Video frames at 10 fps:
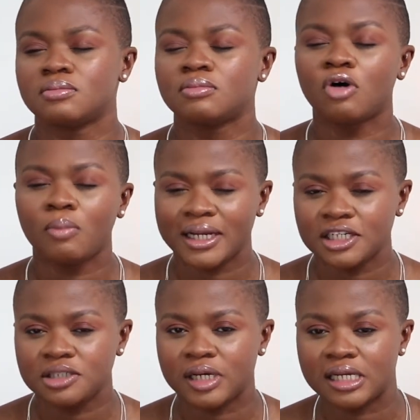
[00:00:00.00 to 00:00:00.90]
more
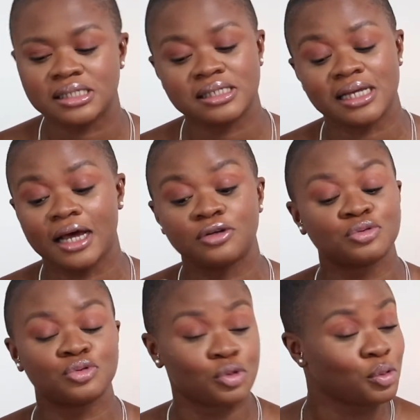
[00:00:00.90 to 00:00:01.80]
management i
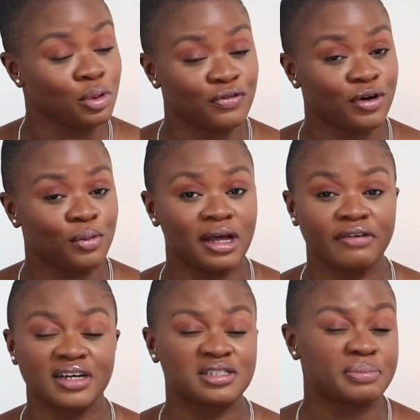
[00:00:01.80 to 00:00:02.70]
don't know if i will
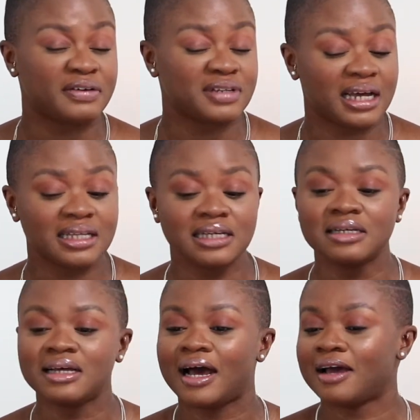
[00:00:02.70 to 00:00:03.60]
ever stop having
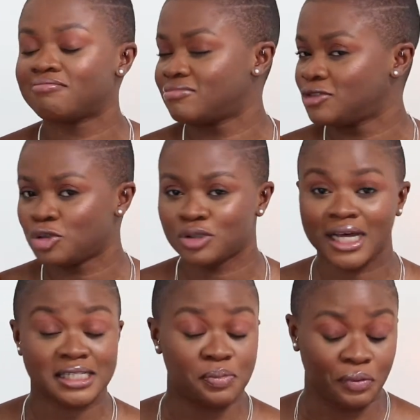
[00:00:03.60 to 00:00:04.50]
acne i you know
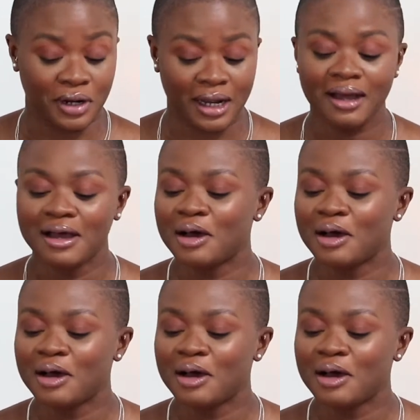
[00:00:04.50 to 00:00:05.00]
that's the prayer